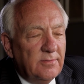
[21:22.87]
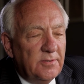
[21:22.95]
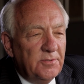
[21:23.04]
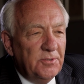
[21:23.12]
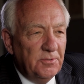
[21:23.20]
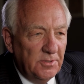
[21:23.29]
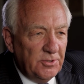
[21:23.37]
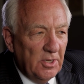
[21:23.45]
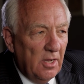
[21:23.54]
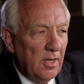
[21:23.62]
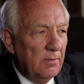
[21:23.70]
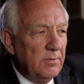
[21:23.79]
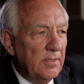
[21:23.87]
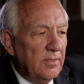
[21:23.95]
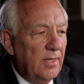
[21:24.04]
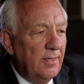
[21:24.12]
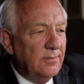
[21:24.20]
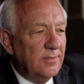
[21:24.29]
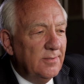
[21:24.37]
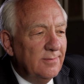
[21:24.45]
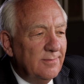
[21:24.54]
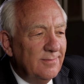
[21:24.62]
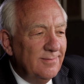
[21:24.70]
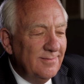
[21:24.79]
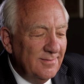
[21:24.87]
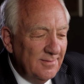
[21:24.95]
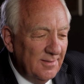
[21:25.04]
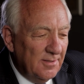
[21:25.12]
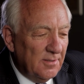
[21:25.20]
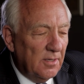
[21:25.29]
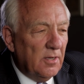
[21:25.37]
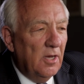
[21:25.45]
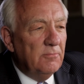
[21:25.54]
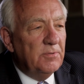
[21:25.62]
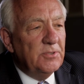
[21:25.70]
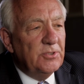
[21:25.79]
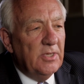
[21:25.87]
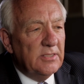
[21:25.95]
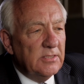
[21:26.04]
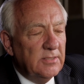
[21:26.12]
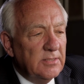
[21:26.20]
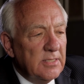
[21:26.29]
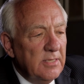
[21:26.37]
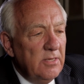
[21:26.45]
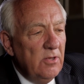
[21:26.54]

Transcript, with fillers: to do the job and, and to accomplish justice,